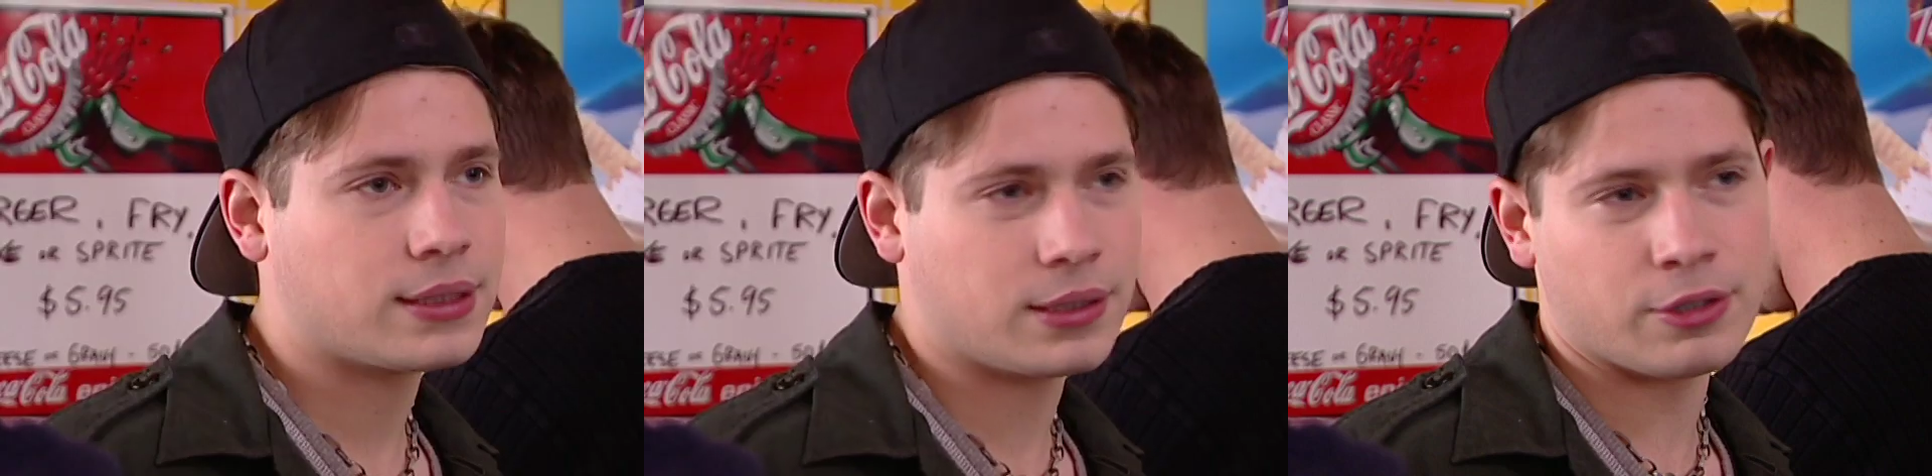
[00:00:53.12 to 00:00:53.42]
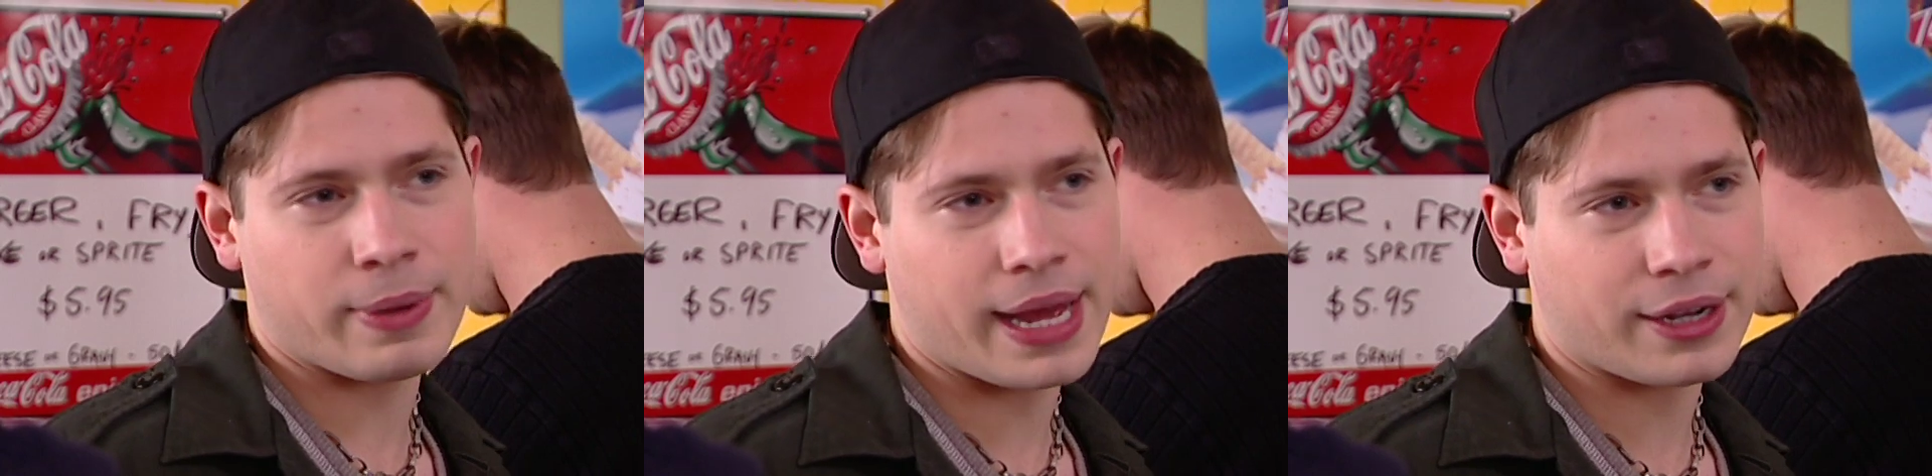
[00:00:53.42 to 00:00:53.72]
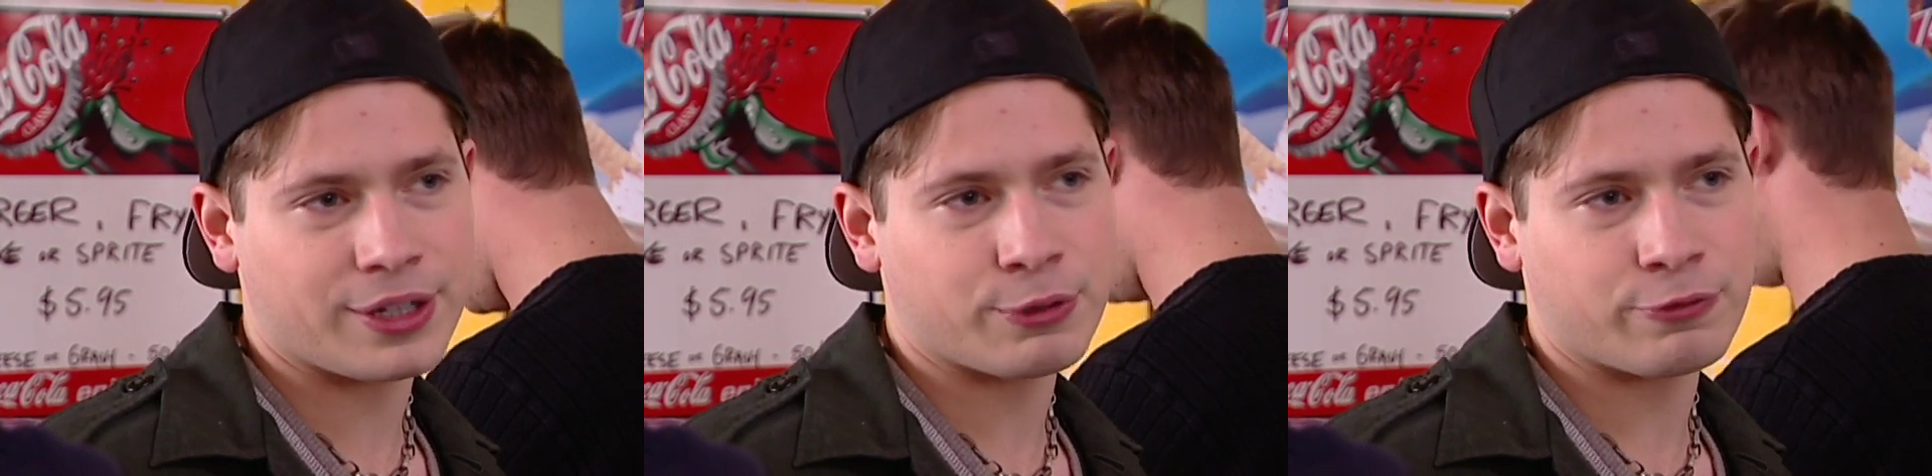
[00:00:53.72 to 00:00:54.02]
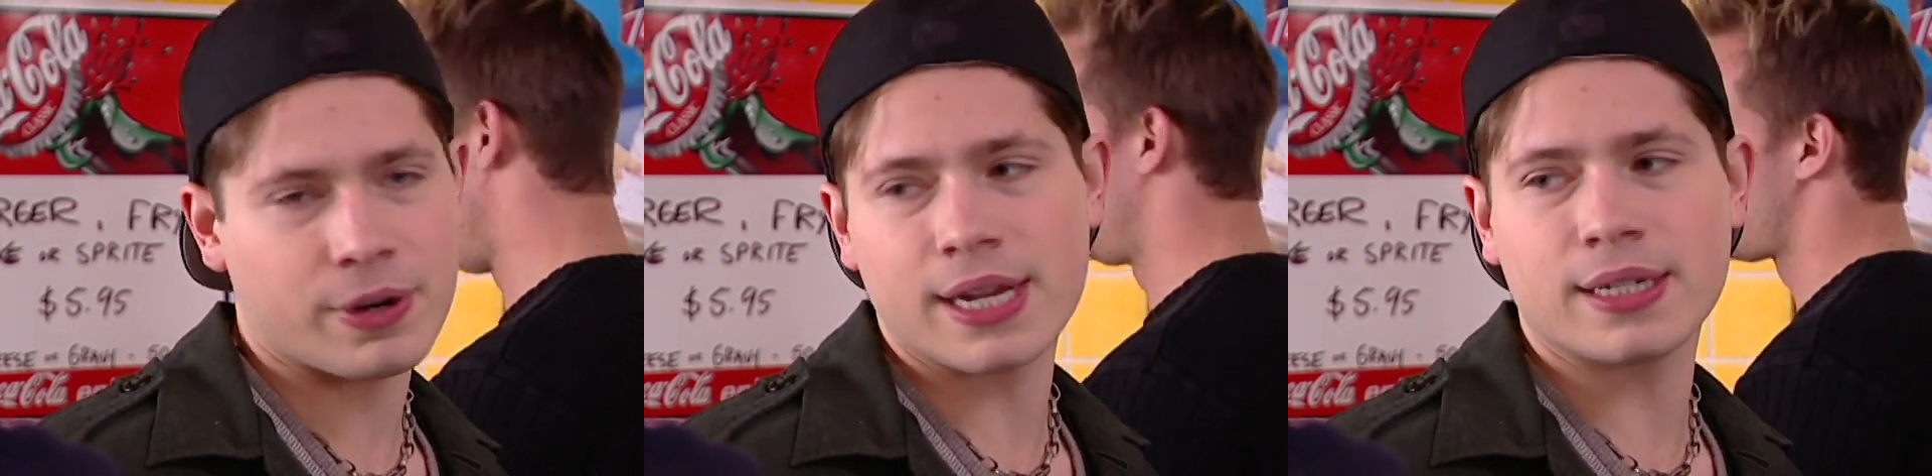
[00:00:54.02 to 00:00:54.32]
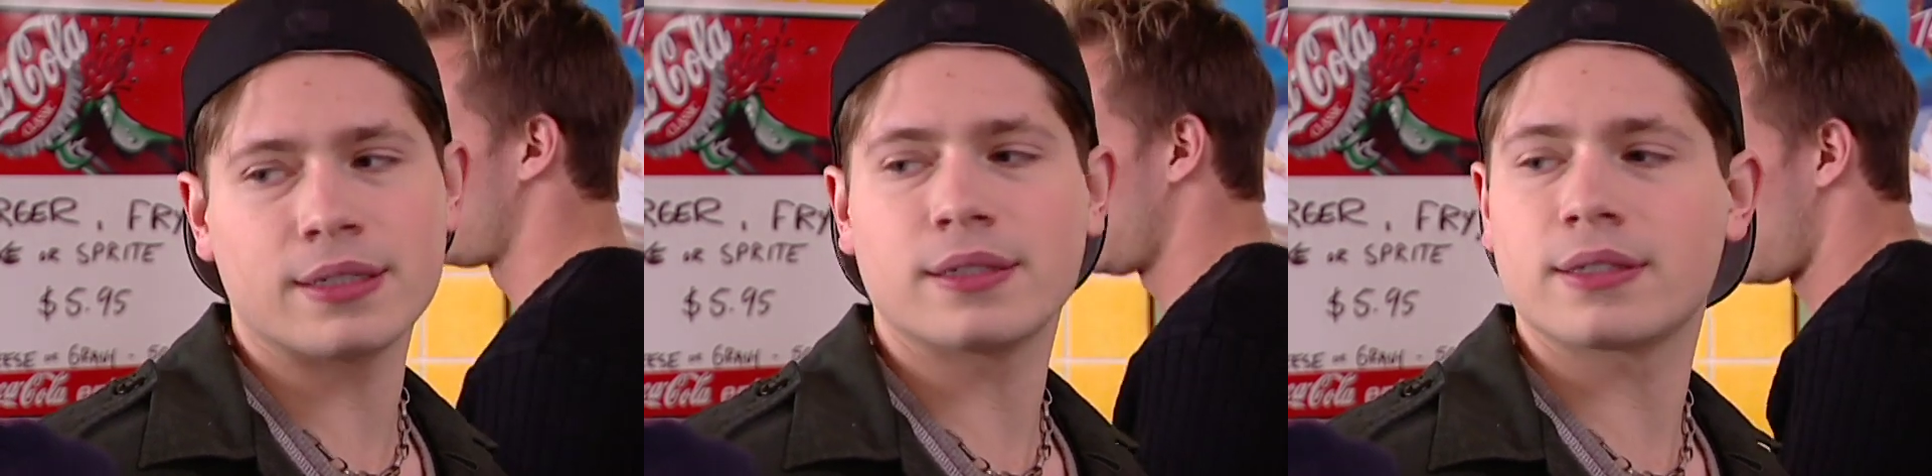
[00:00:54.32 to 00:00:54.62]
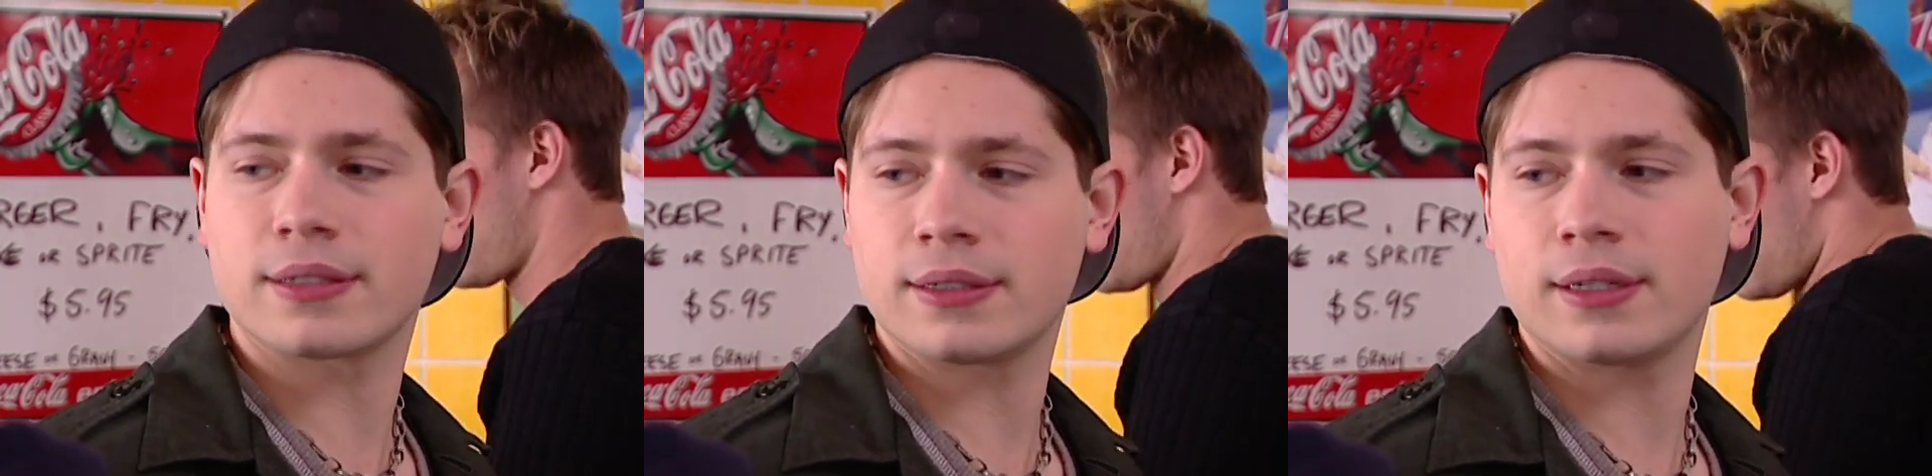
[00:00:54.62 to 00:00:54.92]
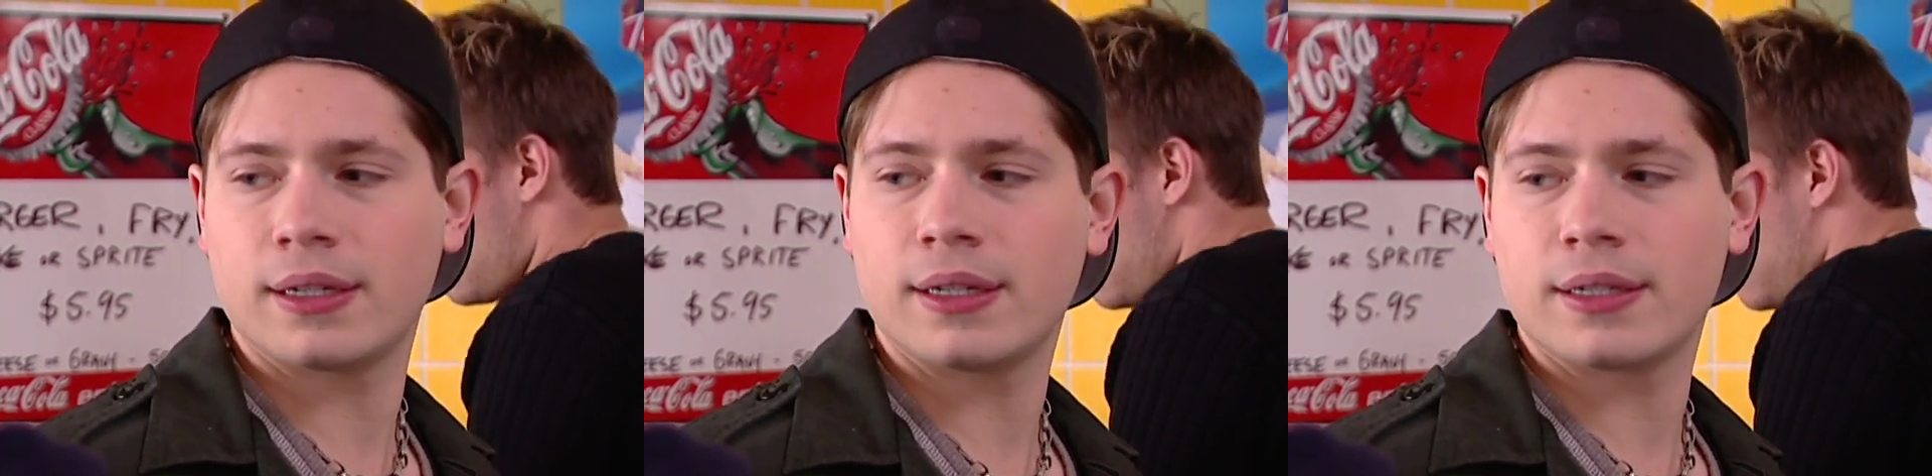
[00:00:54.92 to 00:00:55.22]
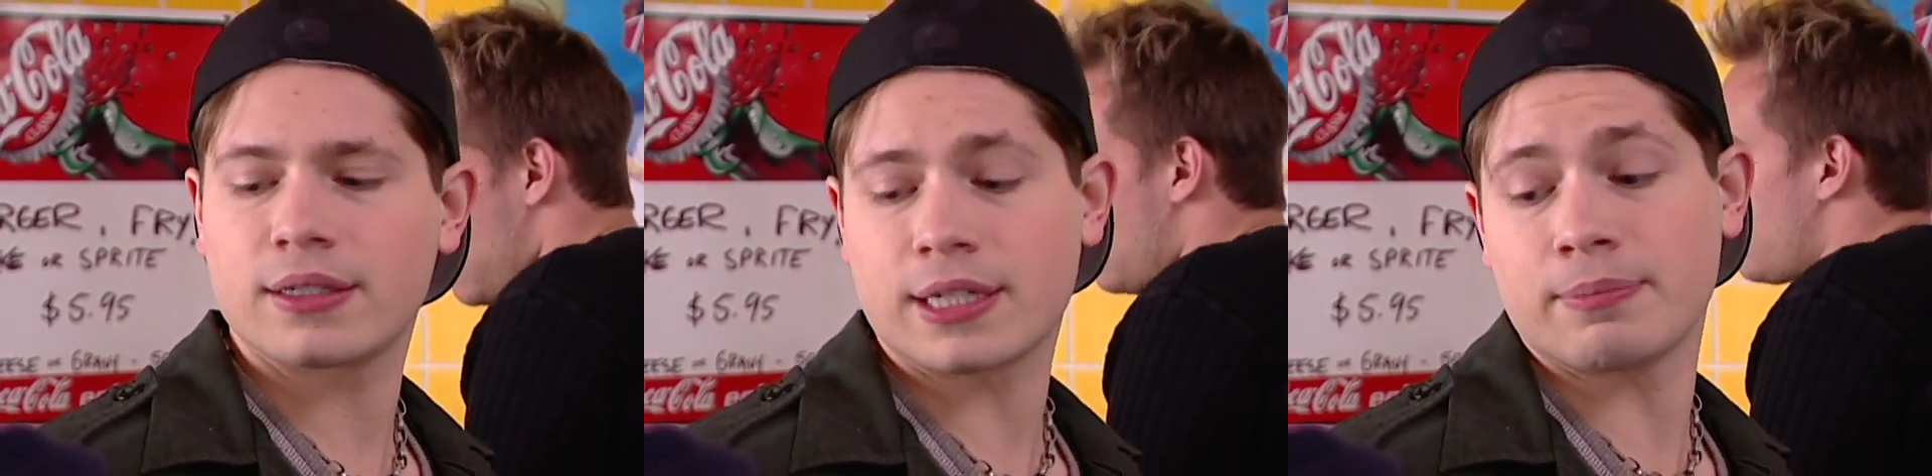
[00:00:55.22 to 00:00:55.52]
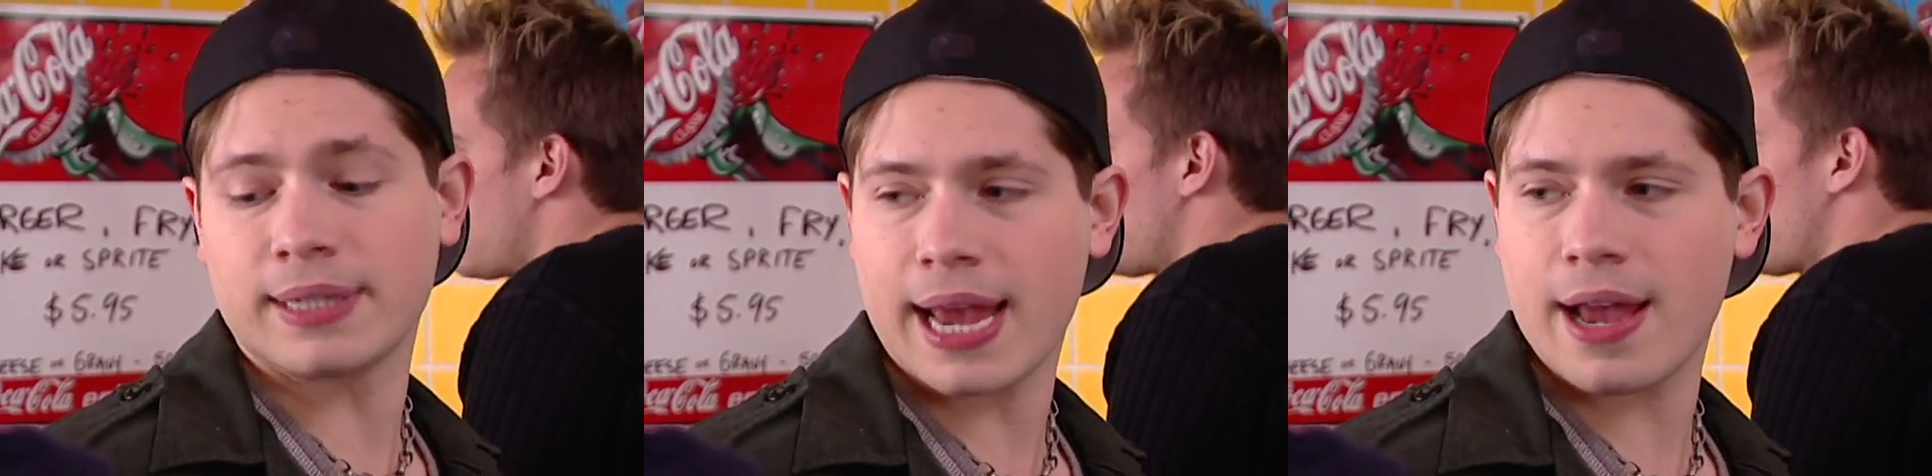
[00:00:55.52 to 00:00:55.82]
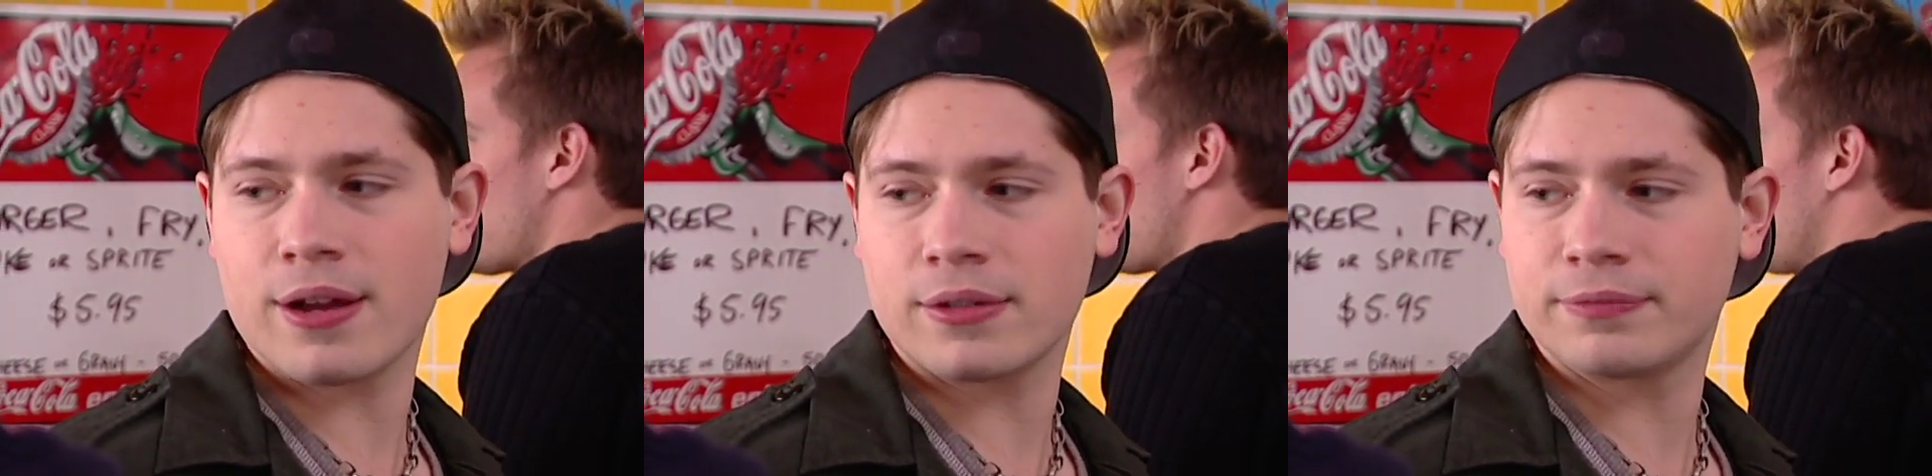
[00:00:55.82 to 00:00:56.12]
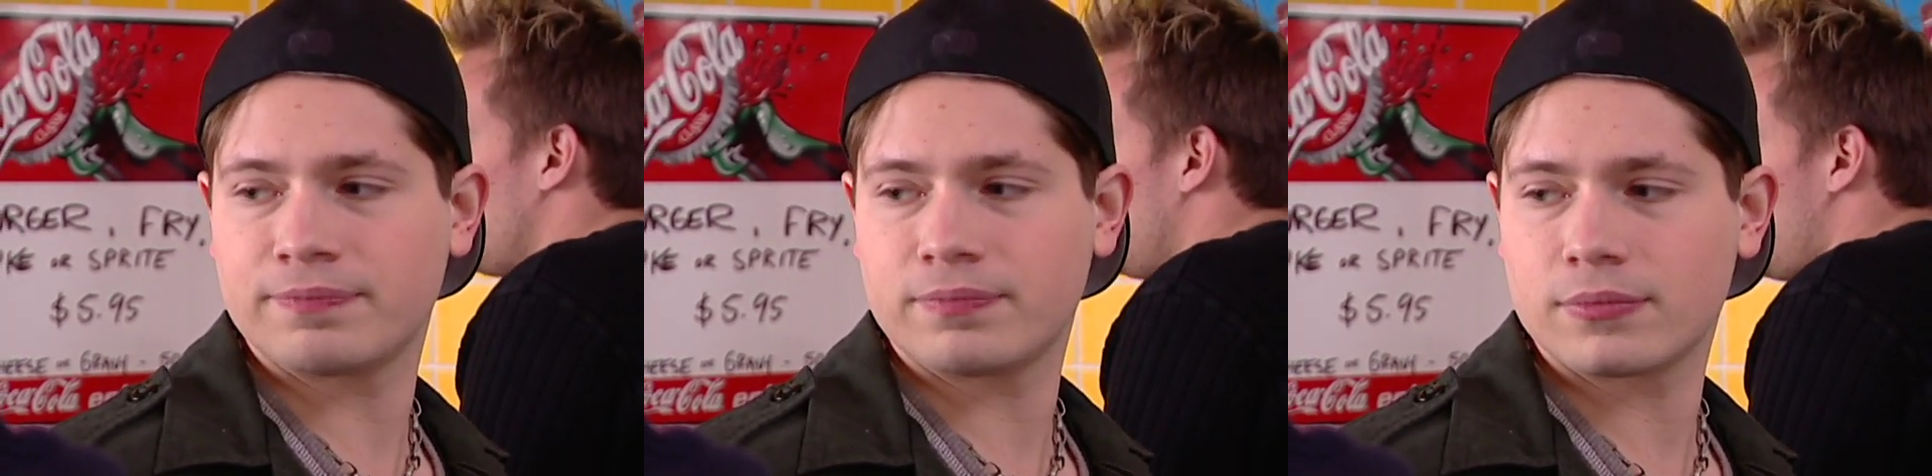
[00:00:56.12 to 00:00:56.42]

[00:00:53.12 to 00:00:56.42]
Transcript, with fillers: Turn your back on your friends, skip town.